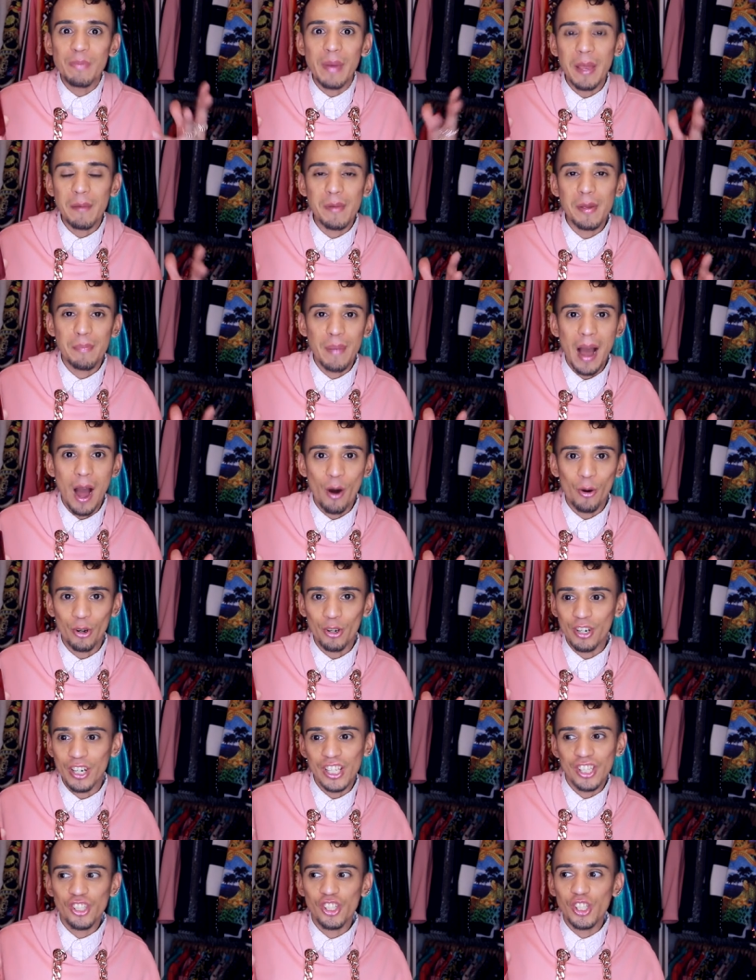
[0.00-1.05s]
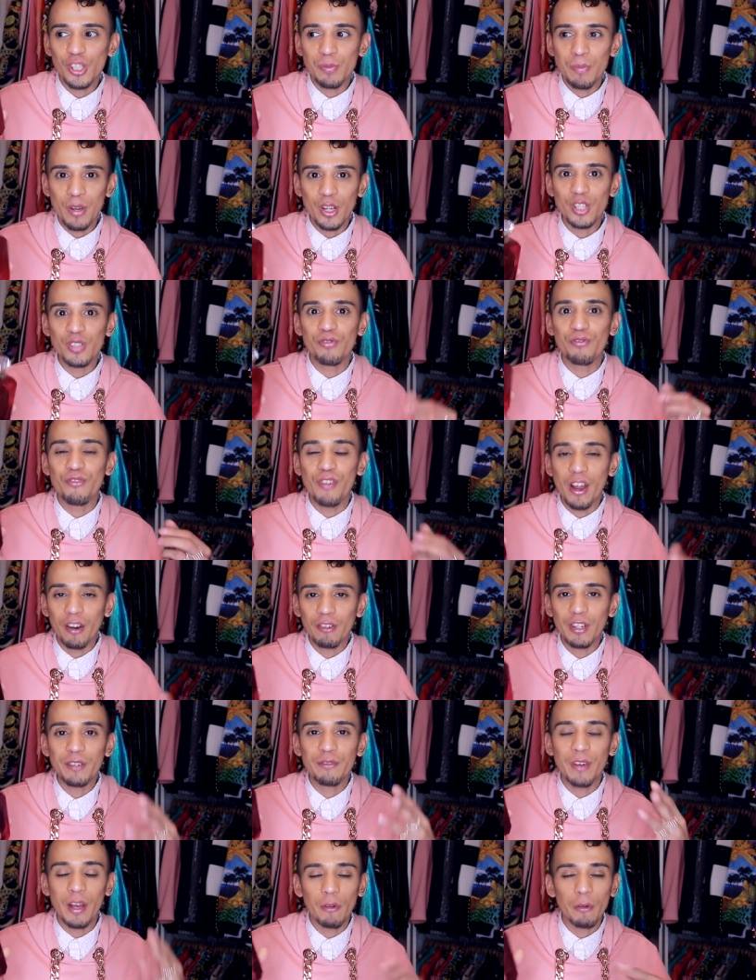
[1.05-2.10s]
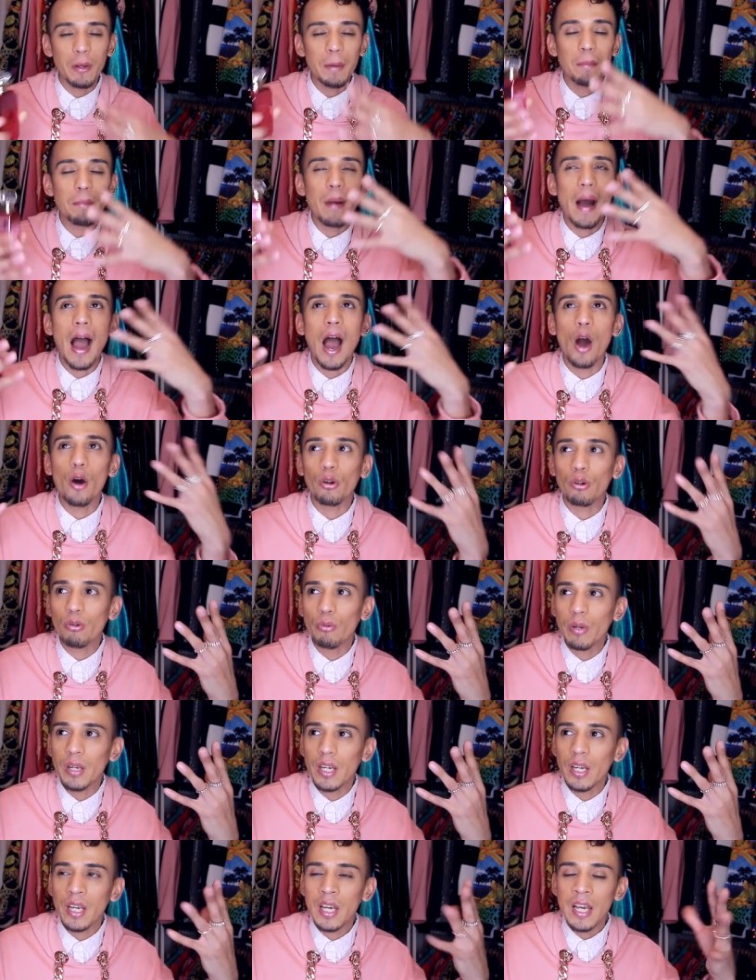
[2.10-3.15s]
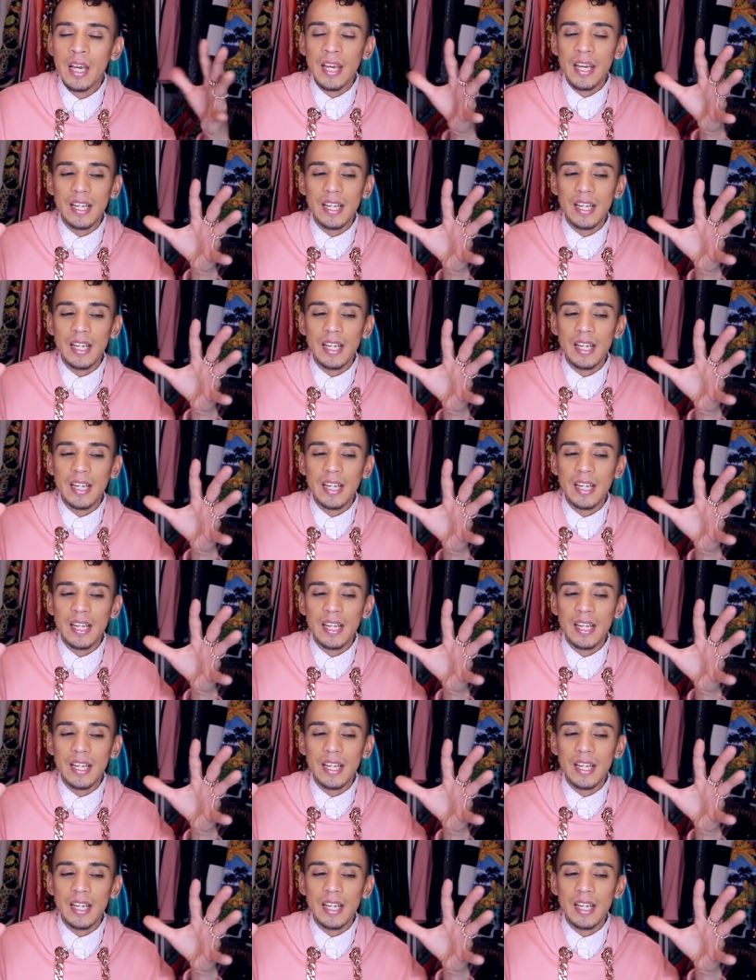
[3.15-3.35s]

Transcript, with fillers: baby powder. It just smells very powdery.